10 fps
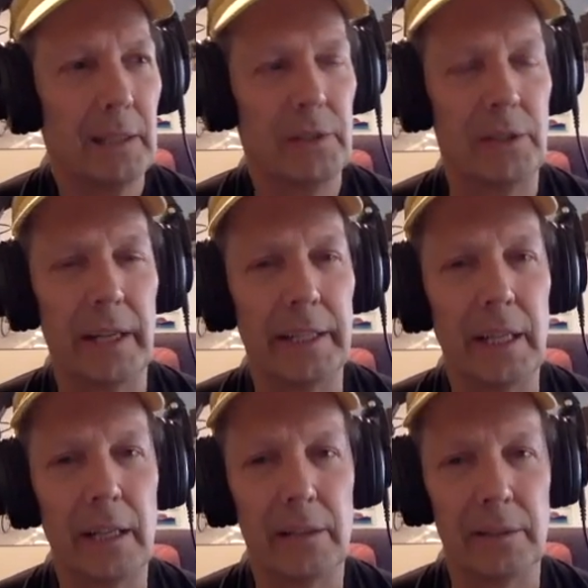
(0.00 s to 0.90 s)

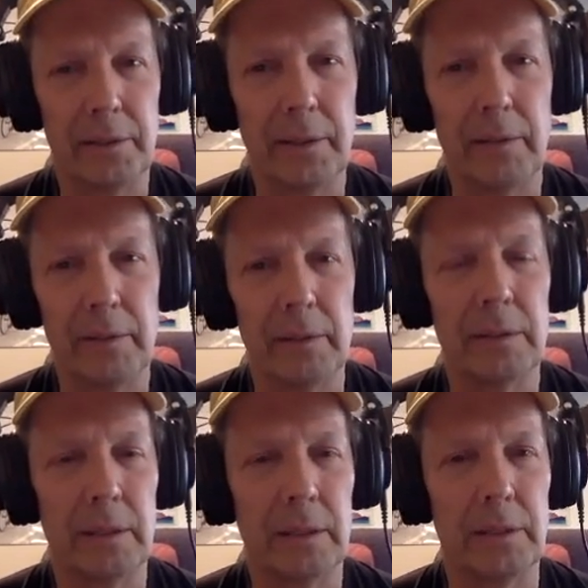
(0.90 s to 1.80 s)
sliding out on a
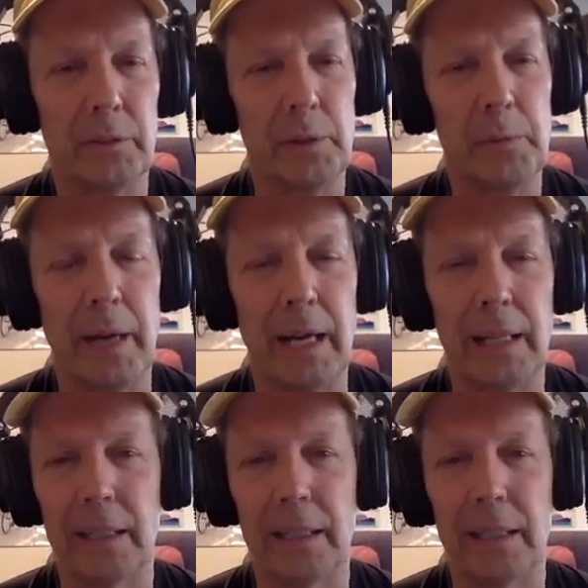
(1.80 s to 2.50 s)
gravel switchback,